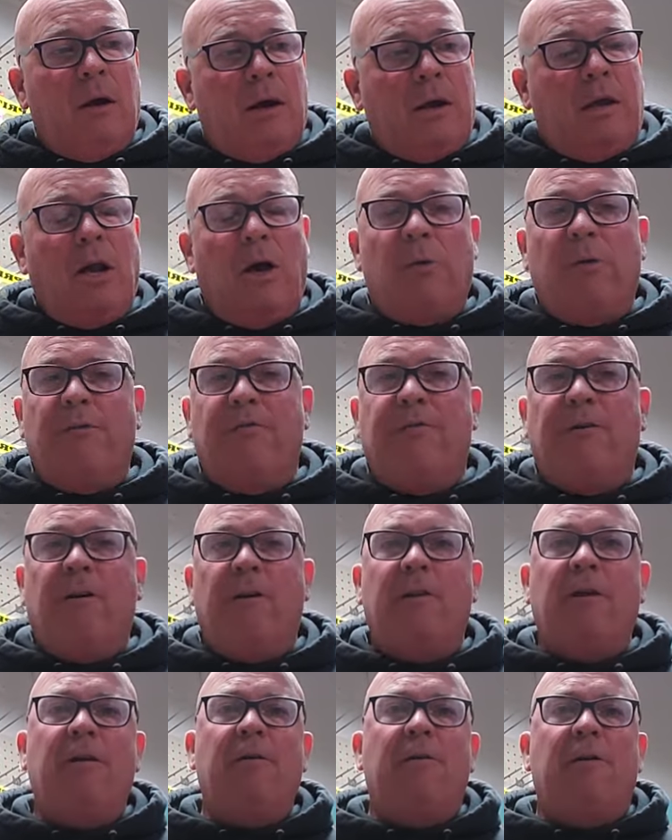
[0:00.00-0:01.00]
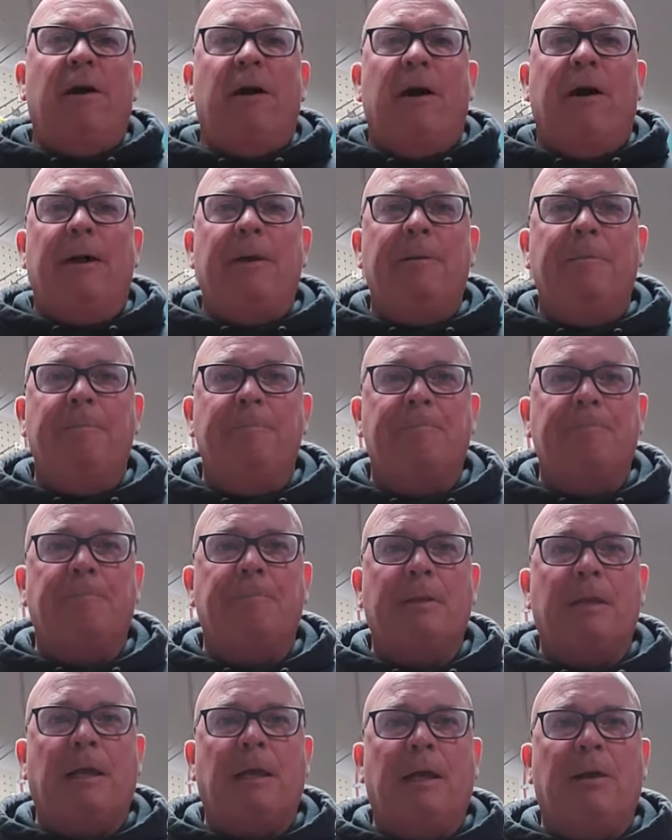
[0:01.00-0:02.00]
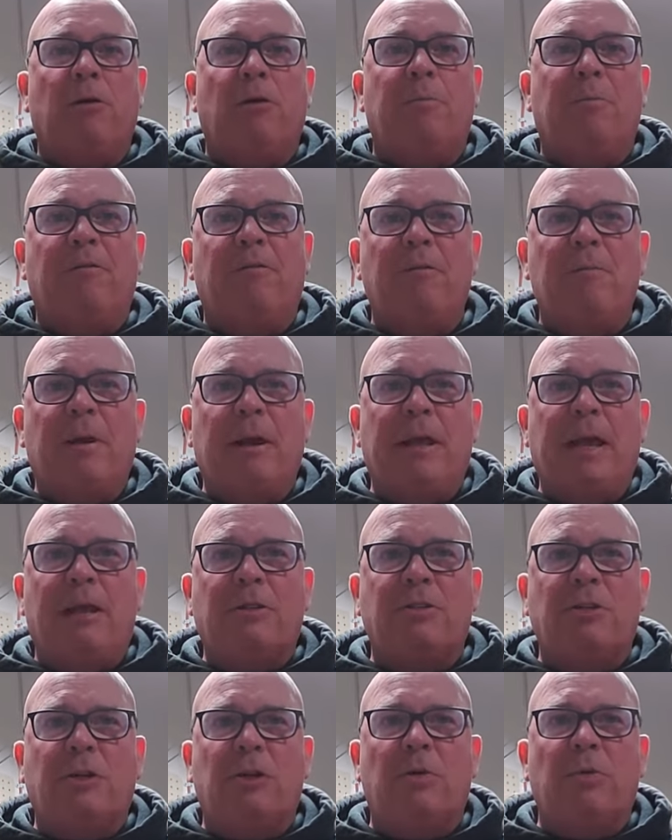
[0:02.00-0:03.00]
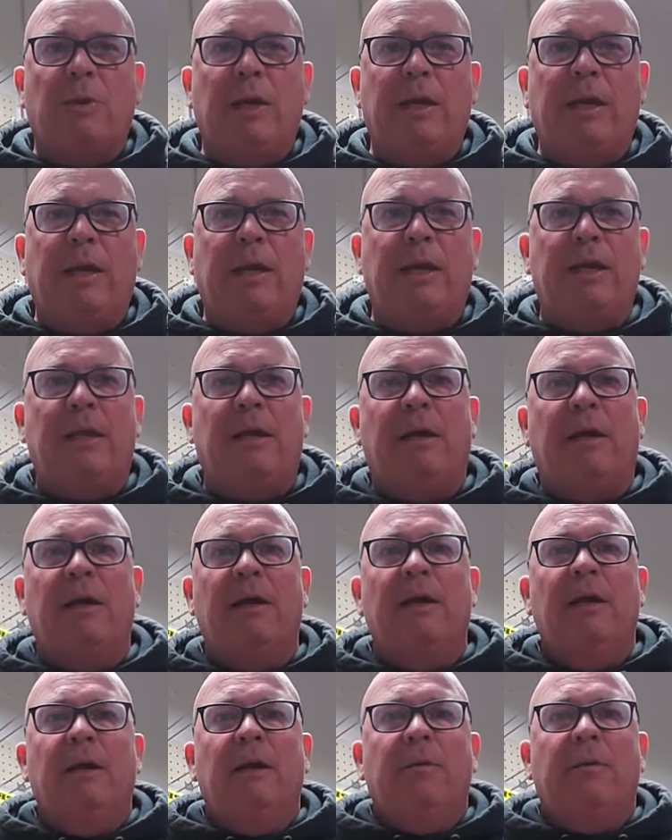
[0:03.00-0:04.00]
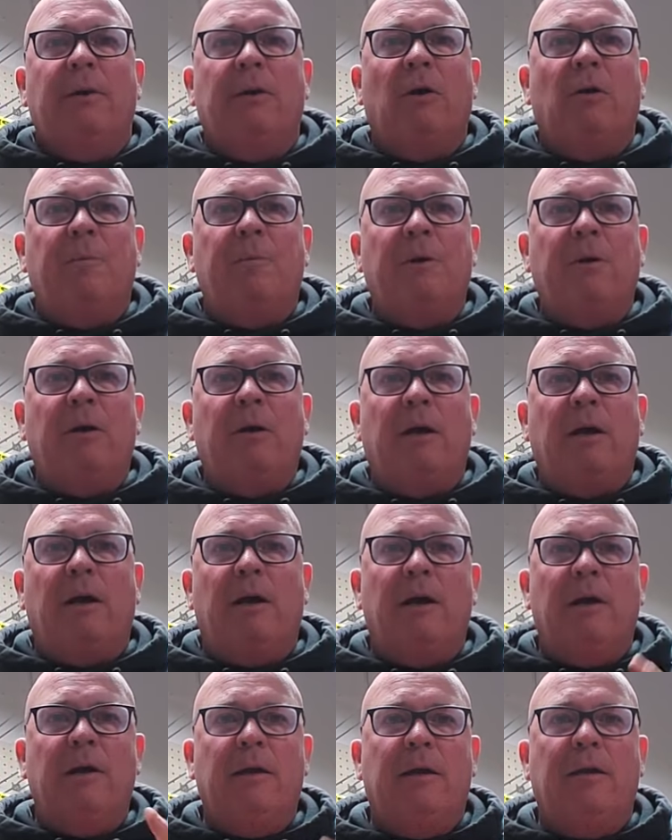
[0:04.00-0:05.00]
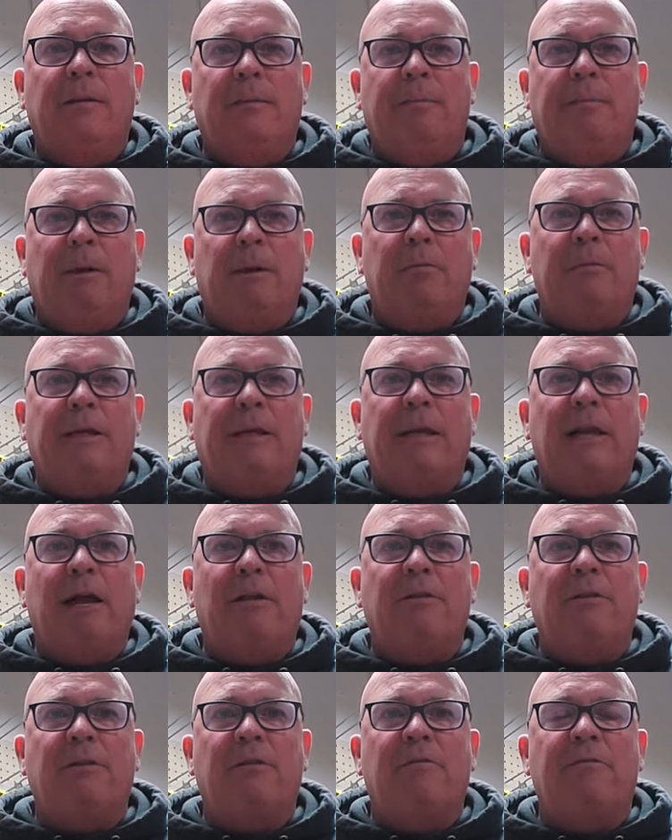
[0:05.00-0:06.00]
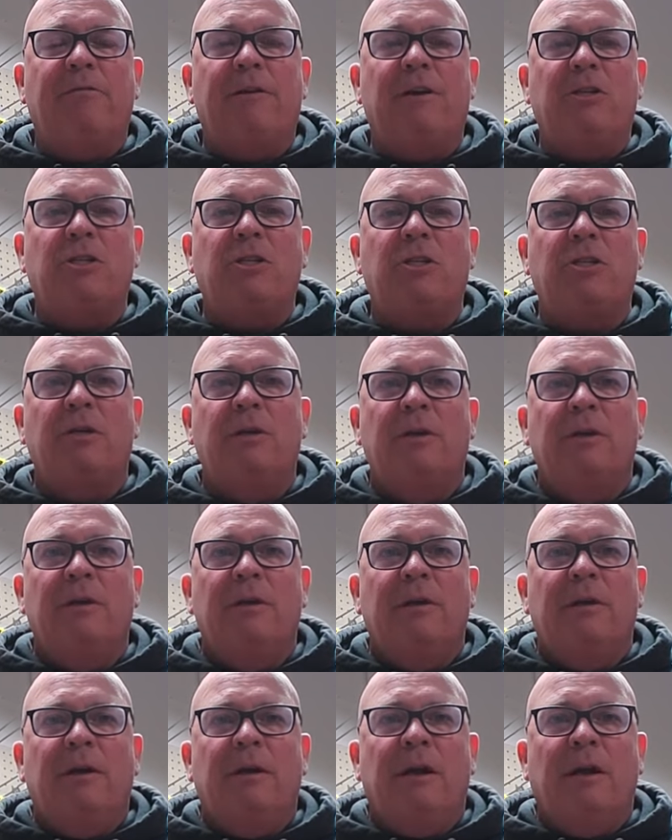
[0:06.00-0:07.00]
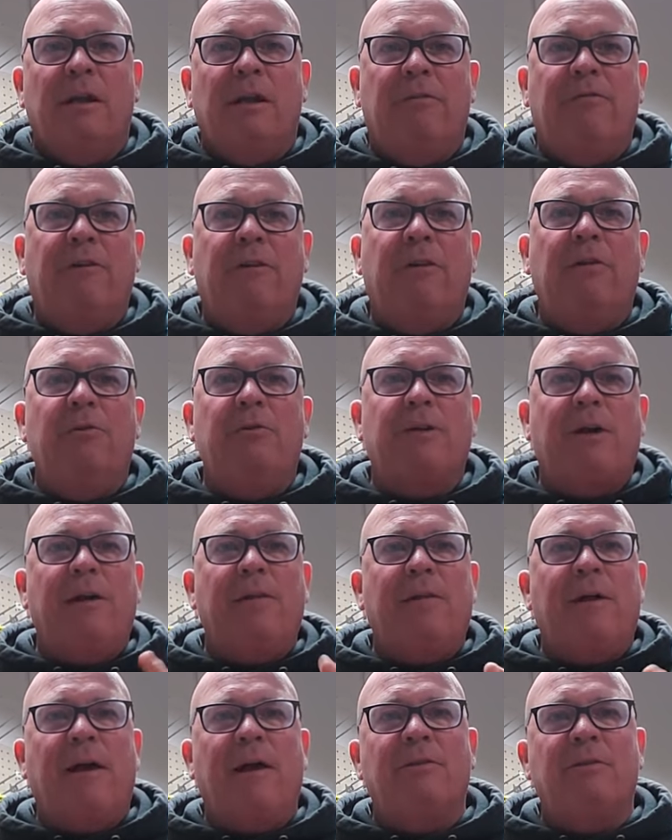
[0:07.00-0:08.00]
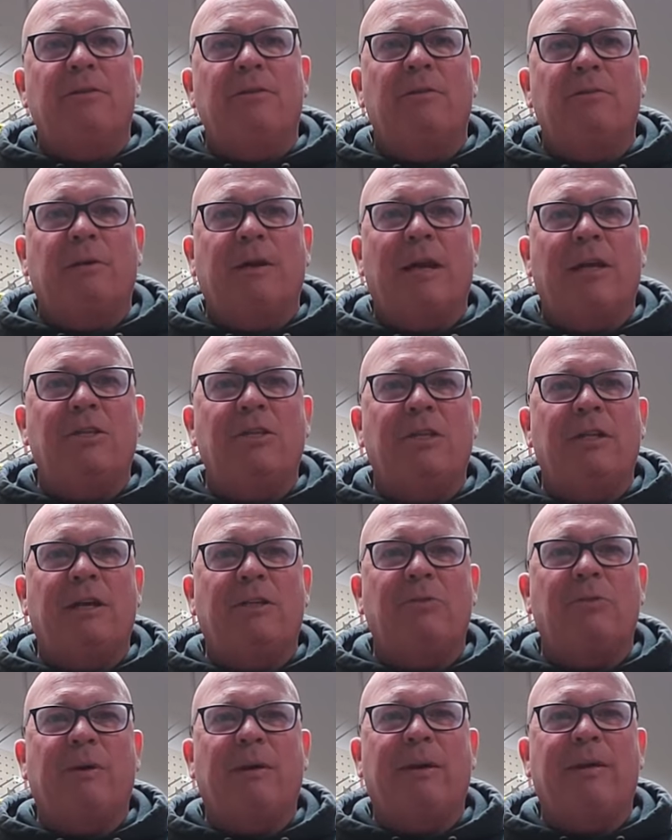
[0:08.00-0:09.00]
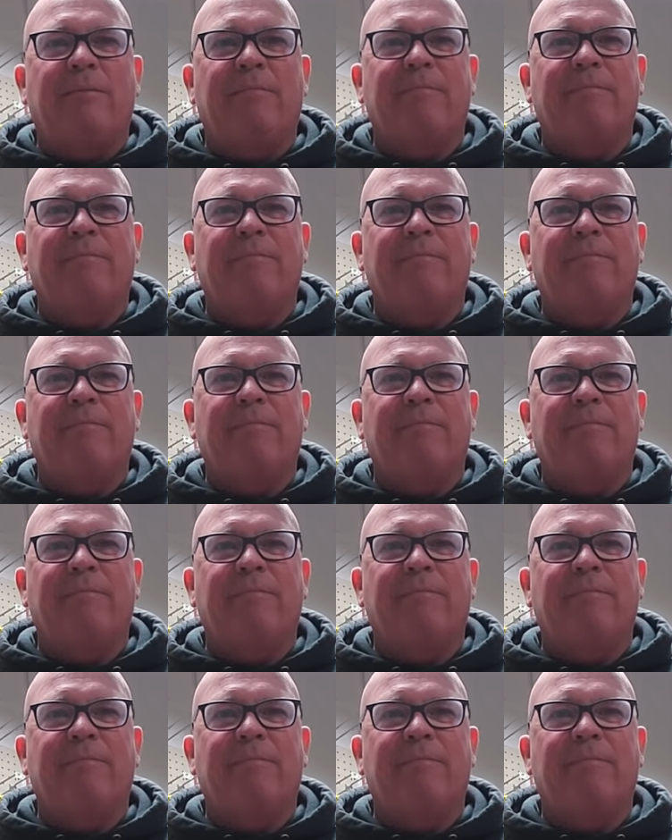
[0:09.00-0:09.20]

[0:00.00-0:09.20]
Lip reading: Going further, I hope everybody has a good week, and we hope you be able to get out there and fish. And if you do, tight lines. We'll catch you next week.